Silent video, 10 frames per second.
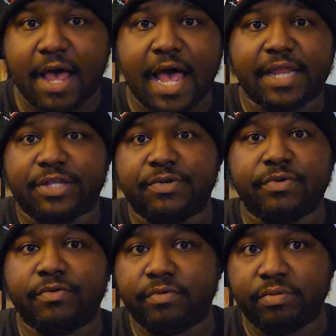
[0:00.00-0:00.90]
I
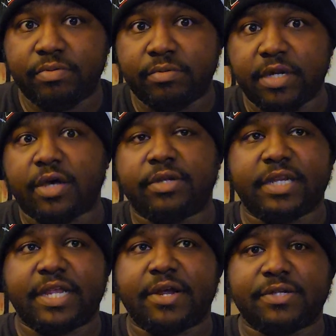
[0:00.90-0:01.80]
do know
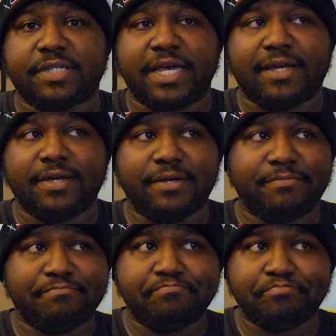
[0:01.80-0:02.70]
that there's like a
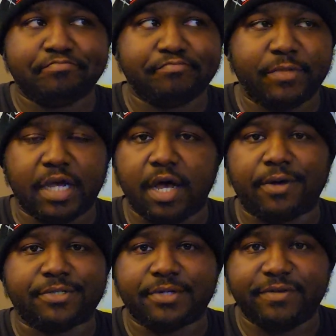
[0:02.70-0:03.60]

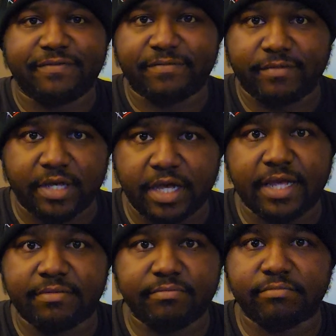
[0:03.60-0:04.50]
alternate
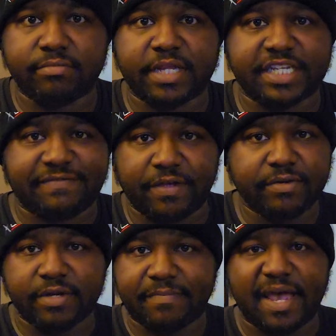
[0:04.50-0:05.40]
cut that's
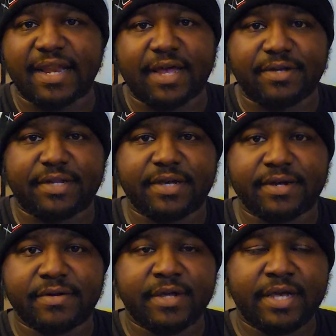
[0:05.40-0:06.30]
floating about out
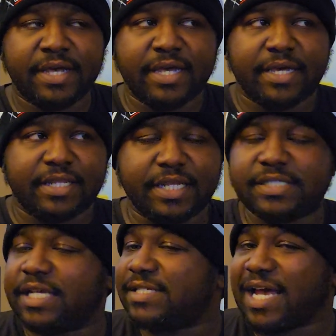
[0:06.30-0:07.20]
there.
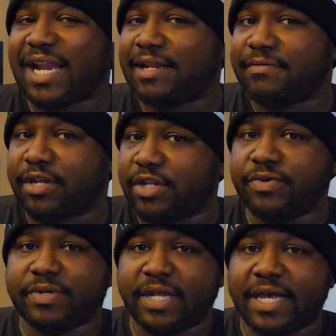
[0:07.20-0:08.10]
This does not
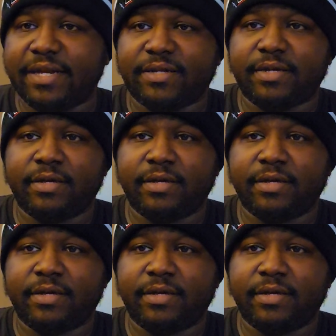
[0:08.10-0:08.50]
include that,